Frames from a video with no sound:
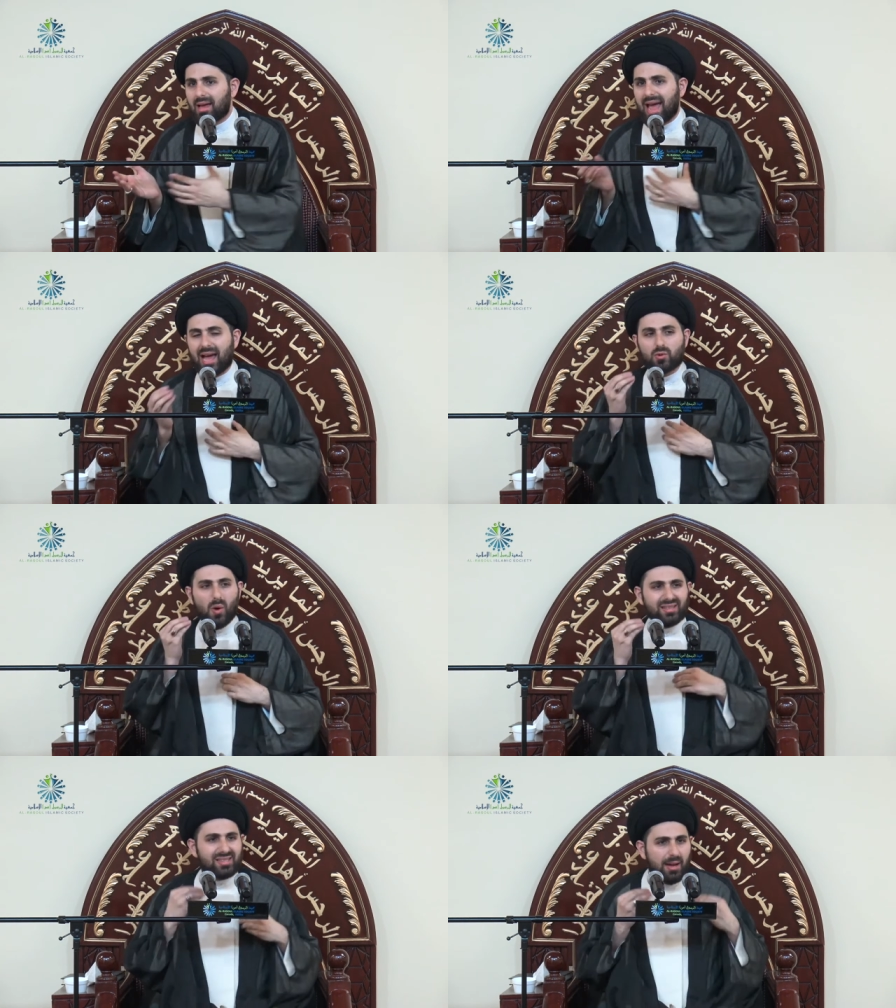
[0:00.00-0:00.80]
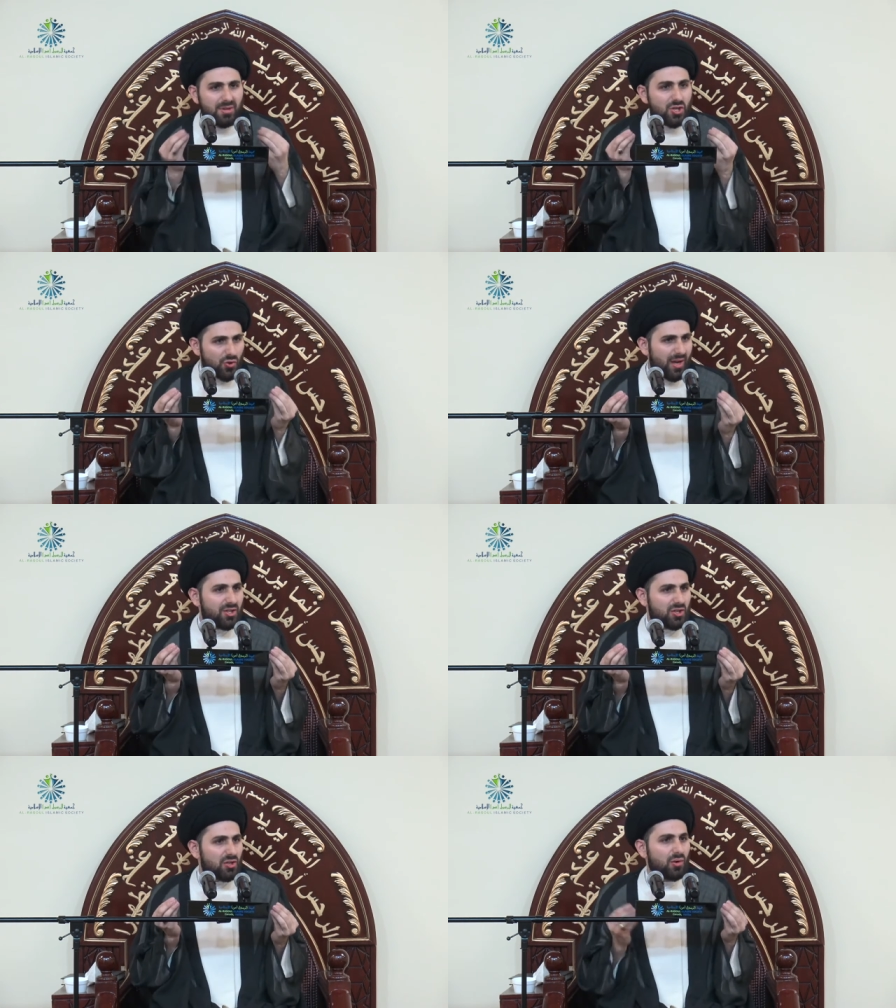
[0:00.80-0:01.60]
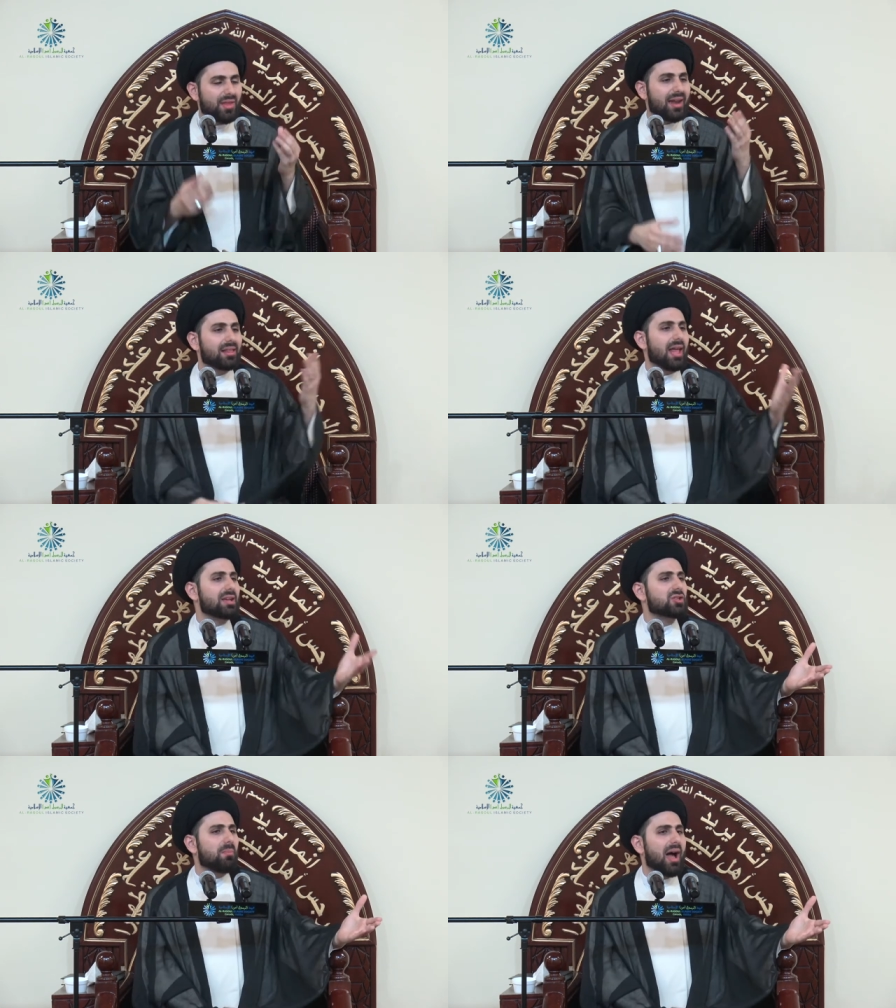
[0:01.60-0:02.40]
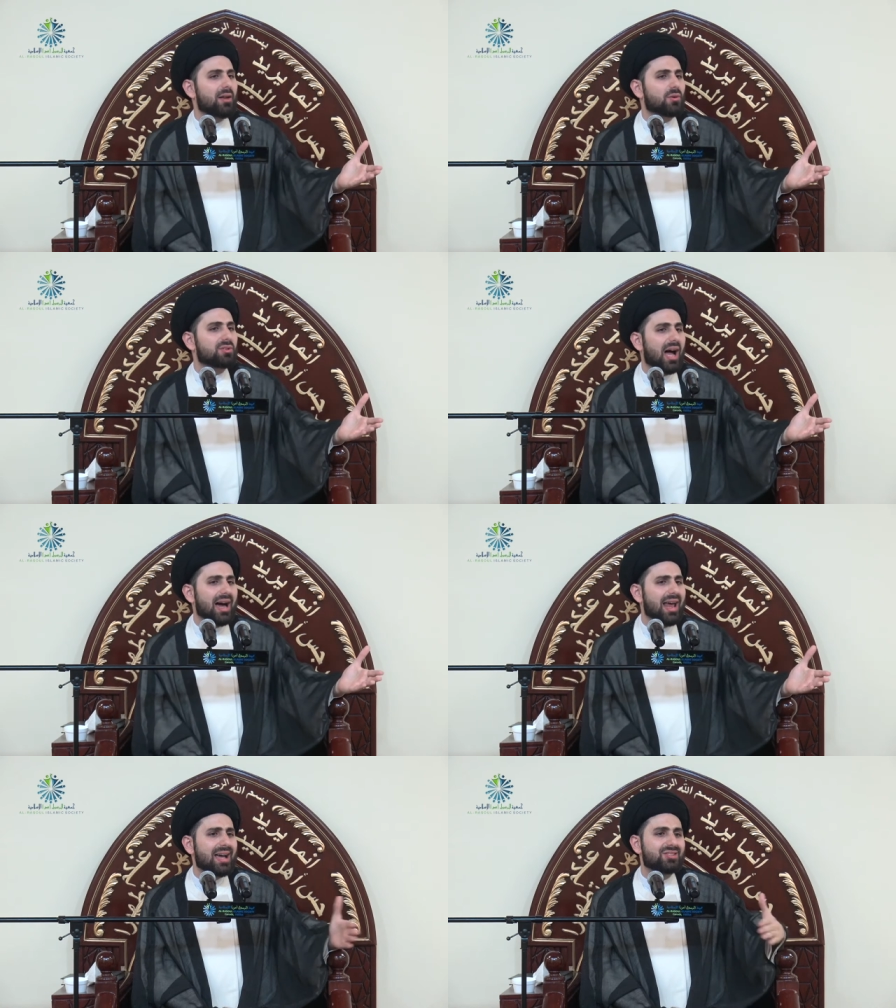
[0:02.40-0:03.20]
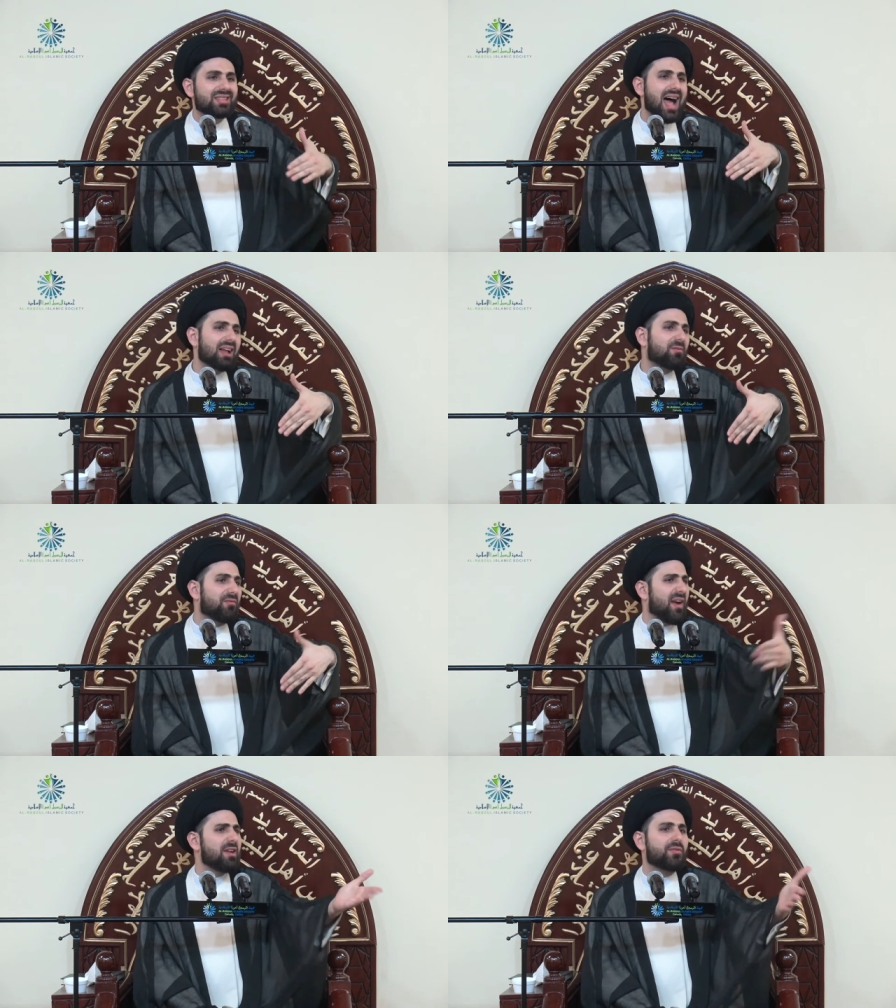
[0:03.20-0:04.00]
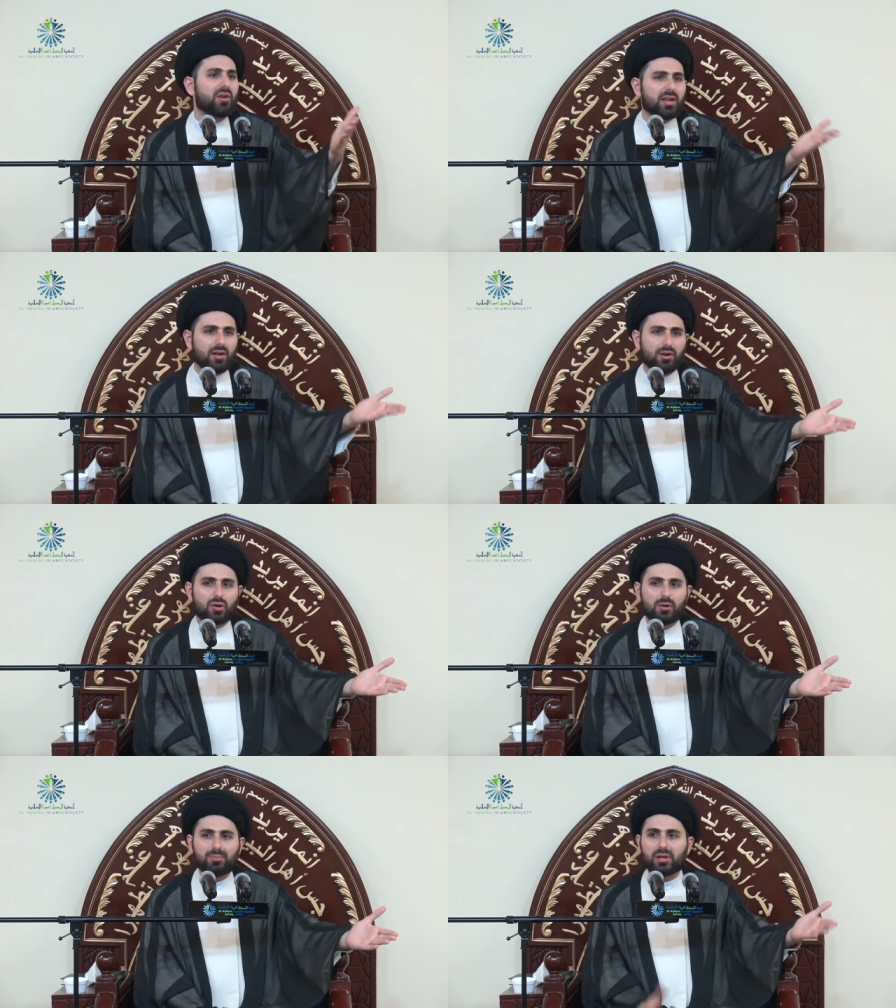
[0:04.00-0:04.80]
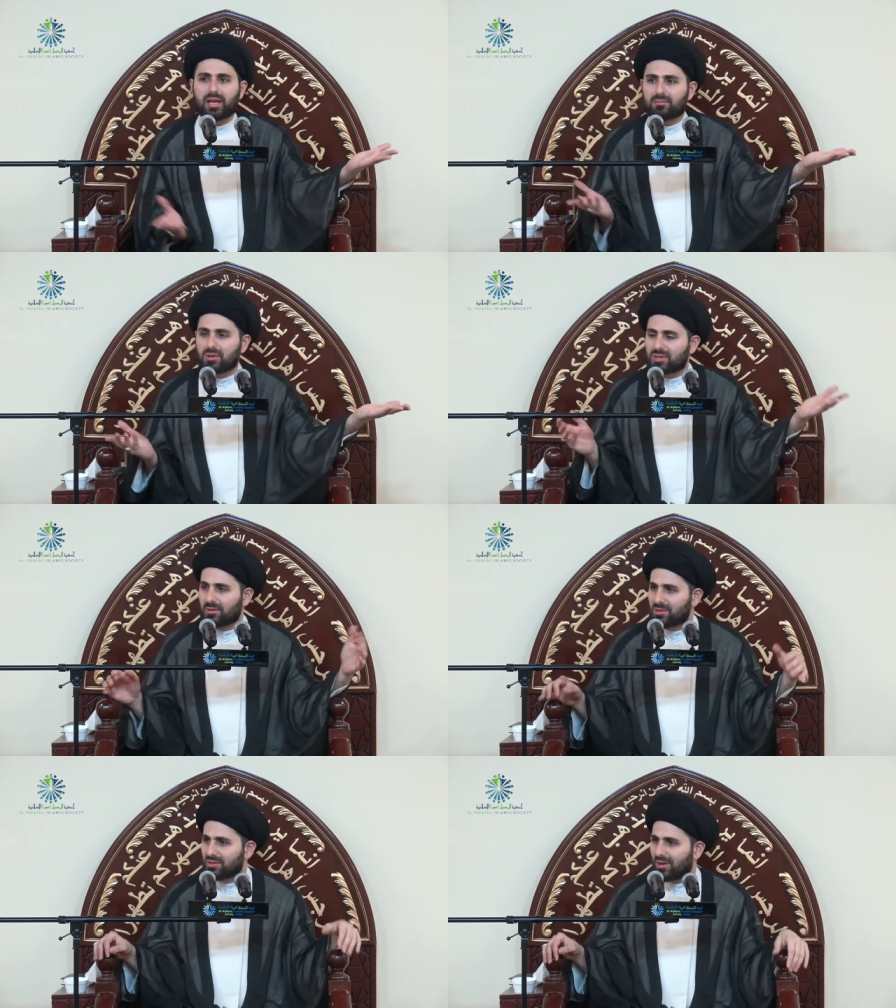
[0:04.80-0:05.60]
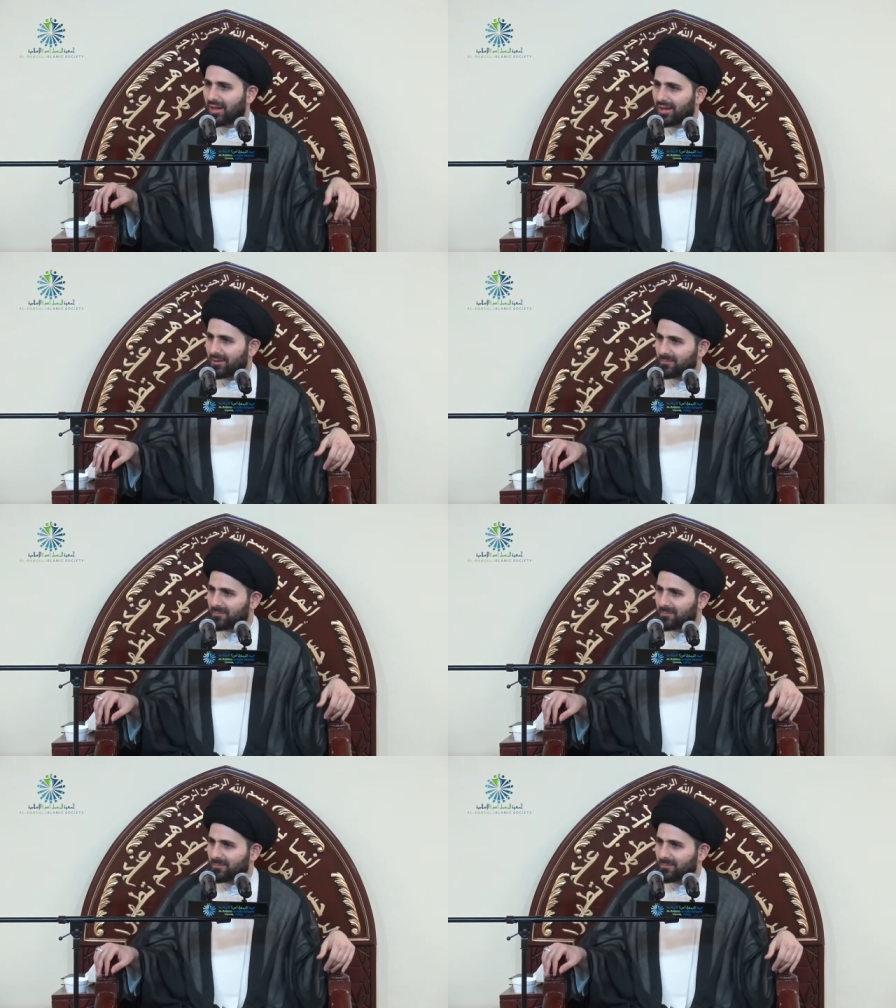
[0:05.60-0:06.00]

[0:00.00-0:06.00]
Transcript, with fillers: And what demonstrates to you that Allah subhanahu wa ta'ala is not favoring a group. Look at Muslims today.